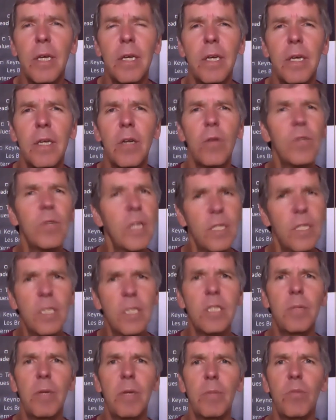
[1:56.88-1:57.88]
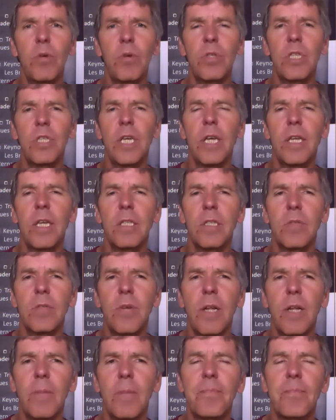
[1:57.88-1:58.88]
No, this is a bit more serious as
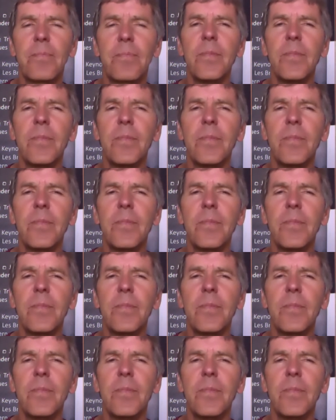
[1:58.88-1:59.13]
well.